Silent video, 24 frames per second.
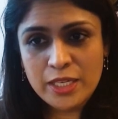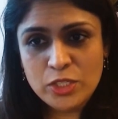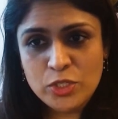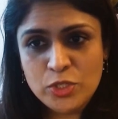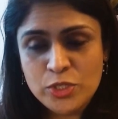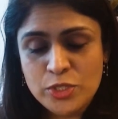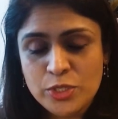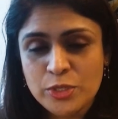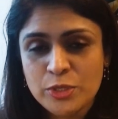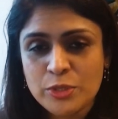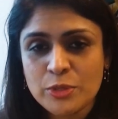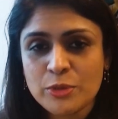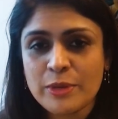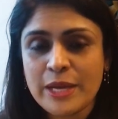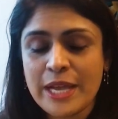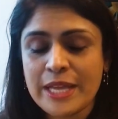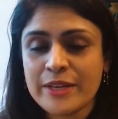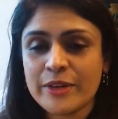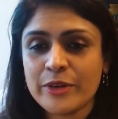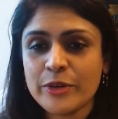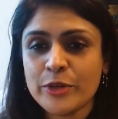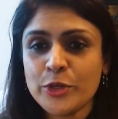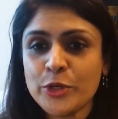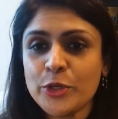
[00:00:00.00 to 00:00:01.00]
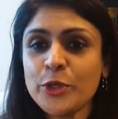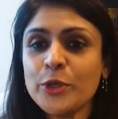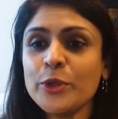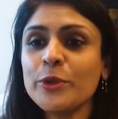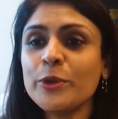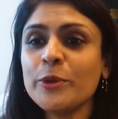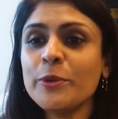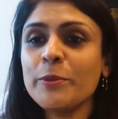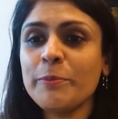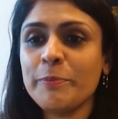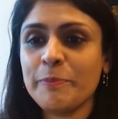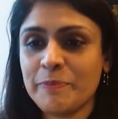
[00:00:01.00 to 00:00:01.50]
issue. And our
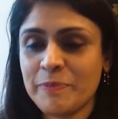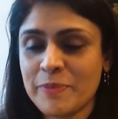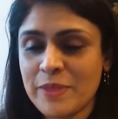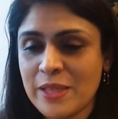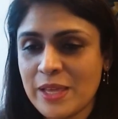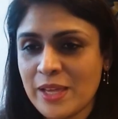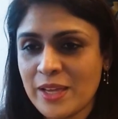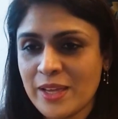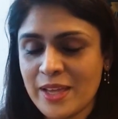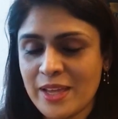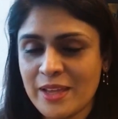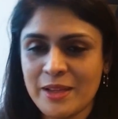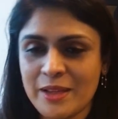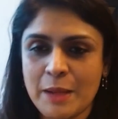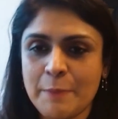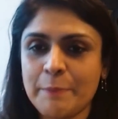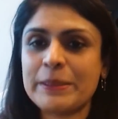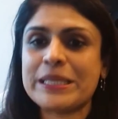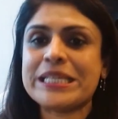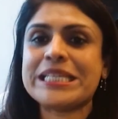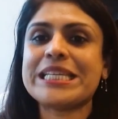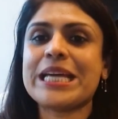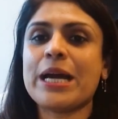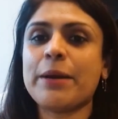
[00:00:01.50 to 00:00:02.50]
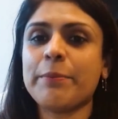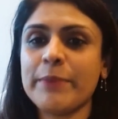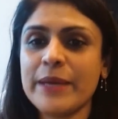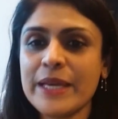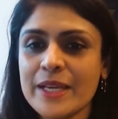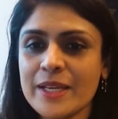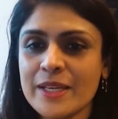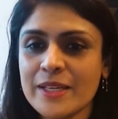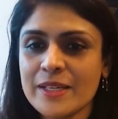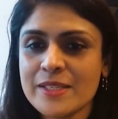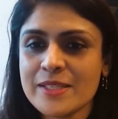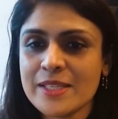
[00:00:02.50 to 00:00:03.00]
new
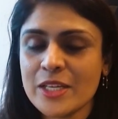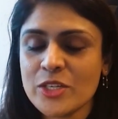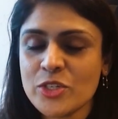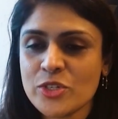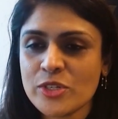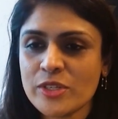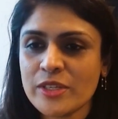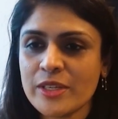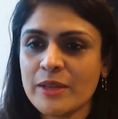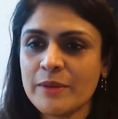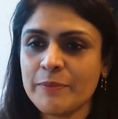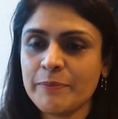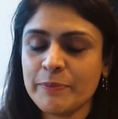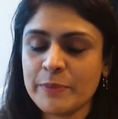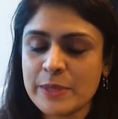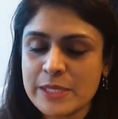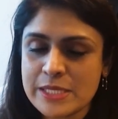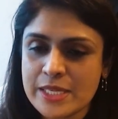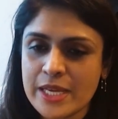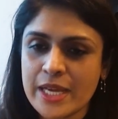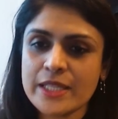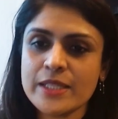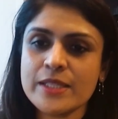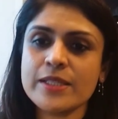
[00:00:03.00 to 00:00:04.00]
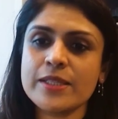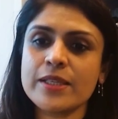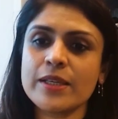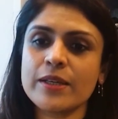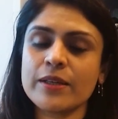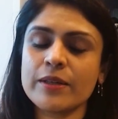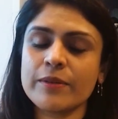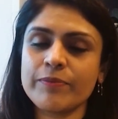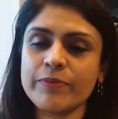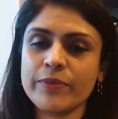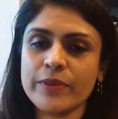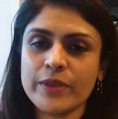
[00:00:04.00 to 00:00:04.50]
epidemic, essentially, besides
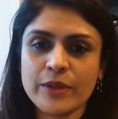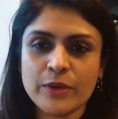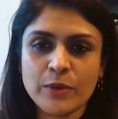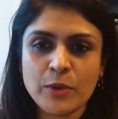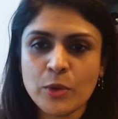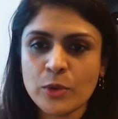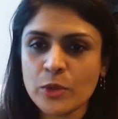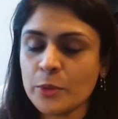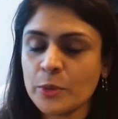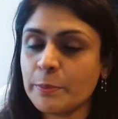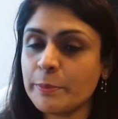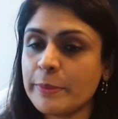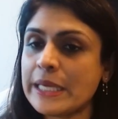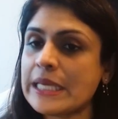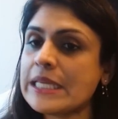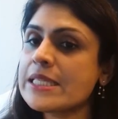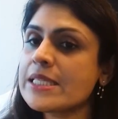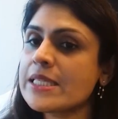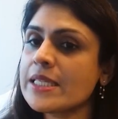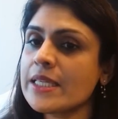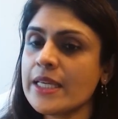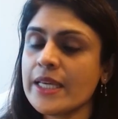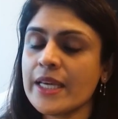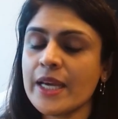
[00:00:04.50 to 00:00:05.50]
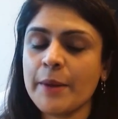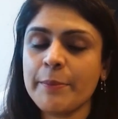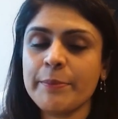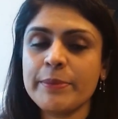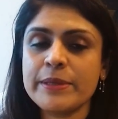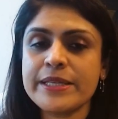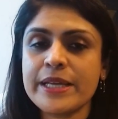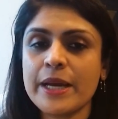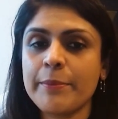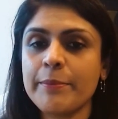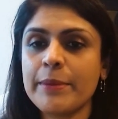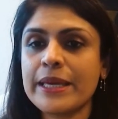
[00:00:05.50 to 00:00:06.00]
the whole obesity
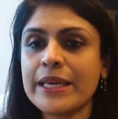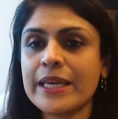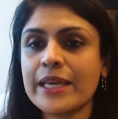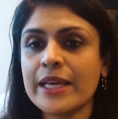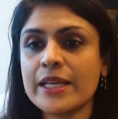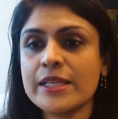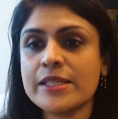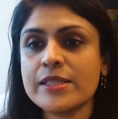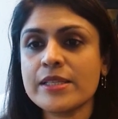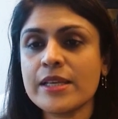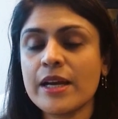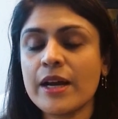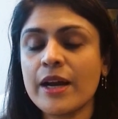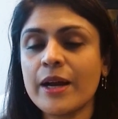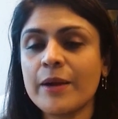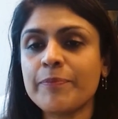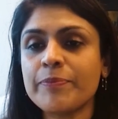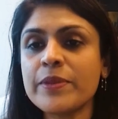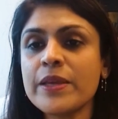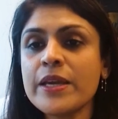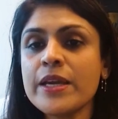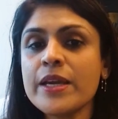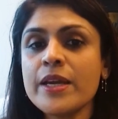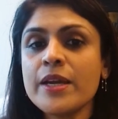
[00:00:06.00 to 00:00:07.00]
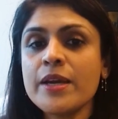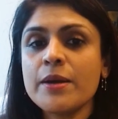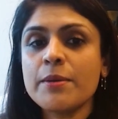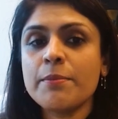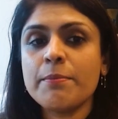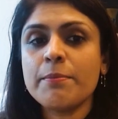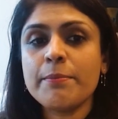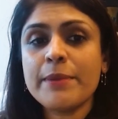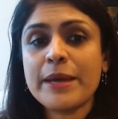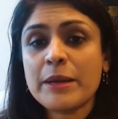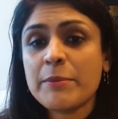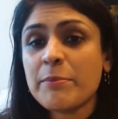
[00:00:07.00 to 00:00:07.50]
epidemic, is
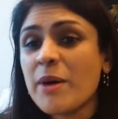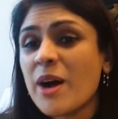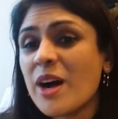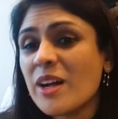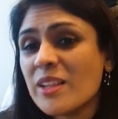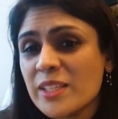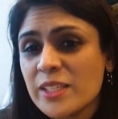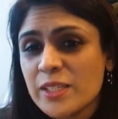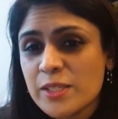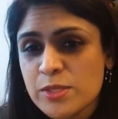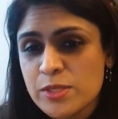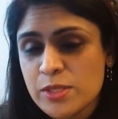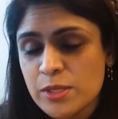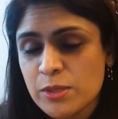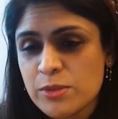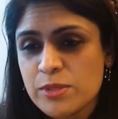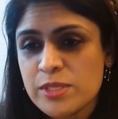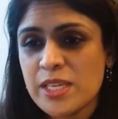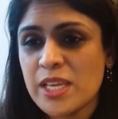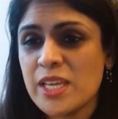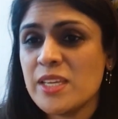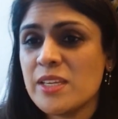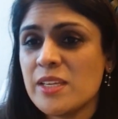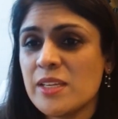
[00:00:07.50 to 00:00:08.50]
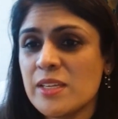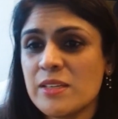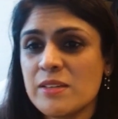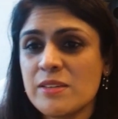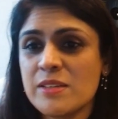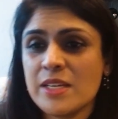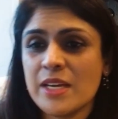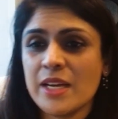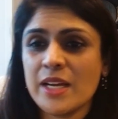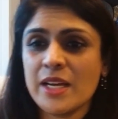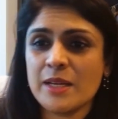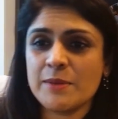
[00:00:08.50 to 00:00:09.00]
metabolic
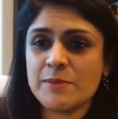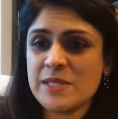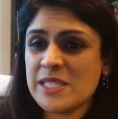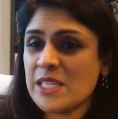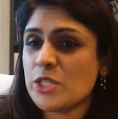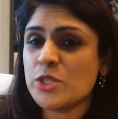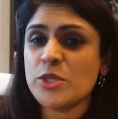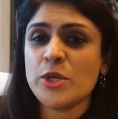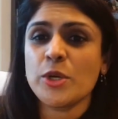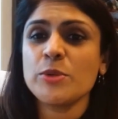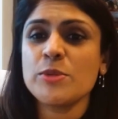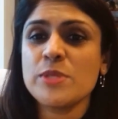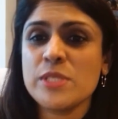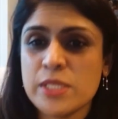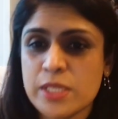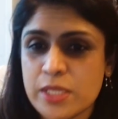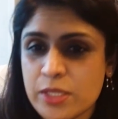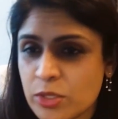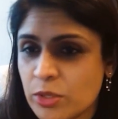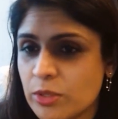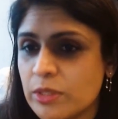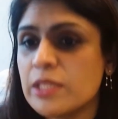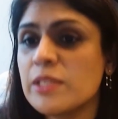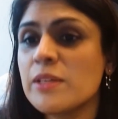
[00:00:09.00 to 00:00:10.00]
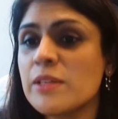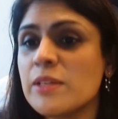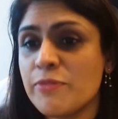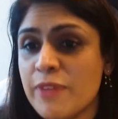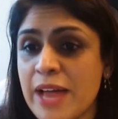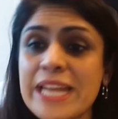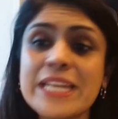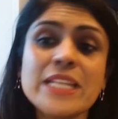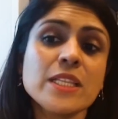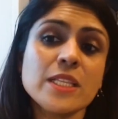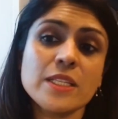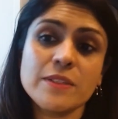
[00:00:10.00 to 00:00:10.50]
associated steatosis, or
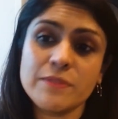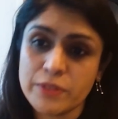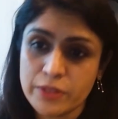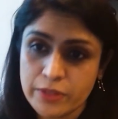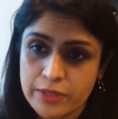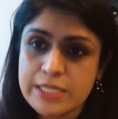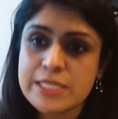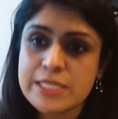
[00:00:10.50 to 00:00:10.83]
fatty liver,